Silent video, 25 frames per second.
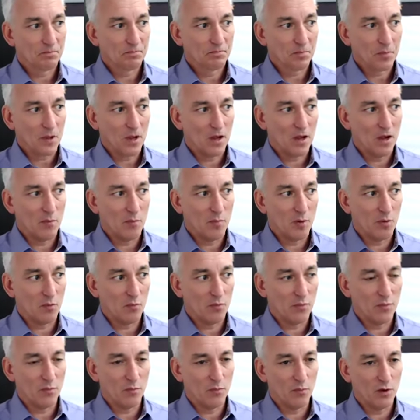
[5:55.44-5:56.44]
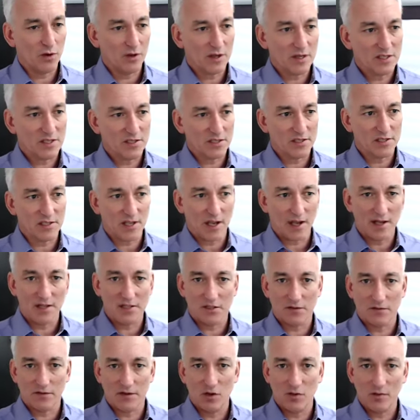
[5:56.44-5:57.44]
But really it's the science
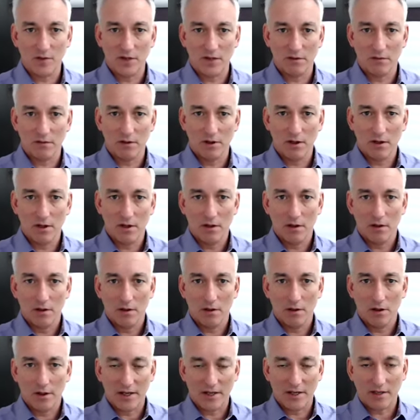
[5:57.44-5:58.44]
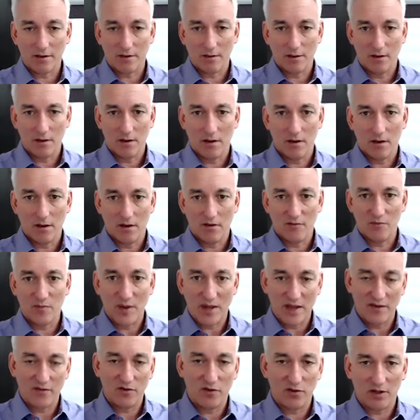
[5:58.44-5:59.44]
of human, of
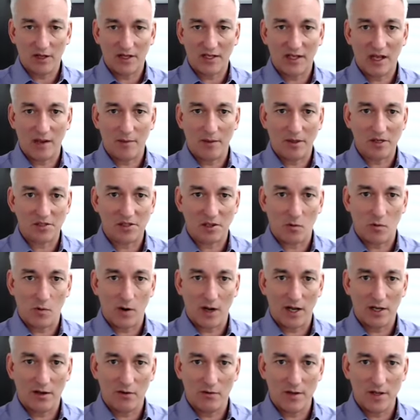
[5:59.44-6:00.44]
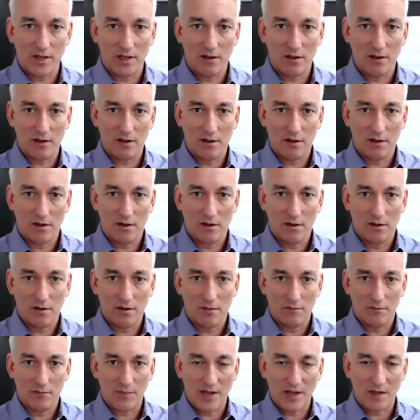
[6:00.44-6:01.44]
behavioral economics. Like why do we
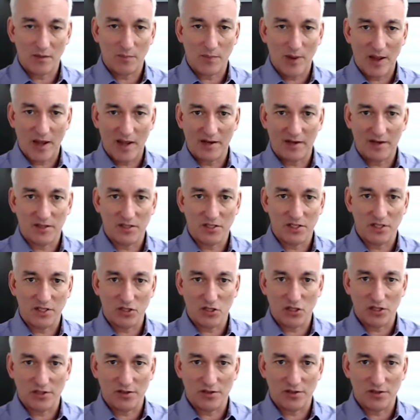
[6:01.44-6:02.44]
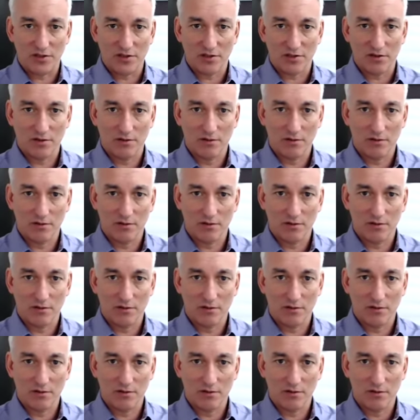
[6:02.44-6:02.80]
make bad decisions?